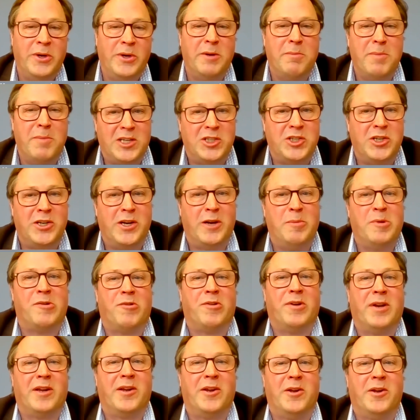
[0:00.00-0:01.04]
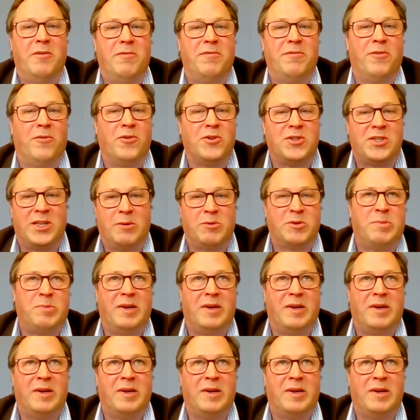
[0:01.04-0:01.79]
You mentioned Omicron in Q4, so that was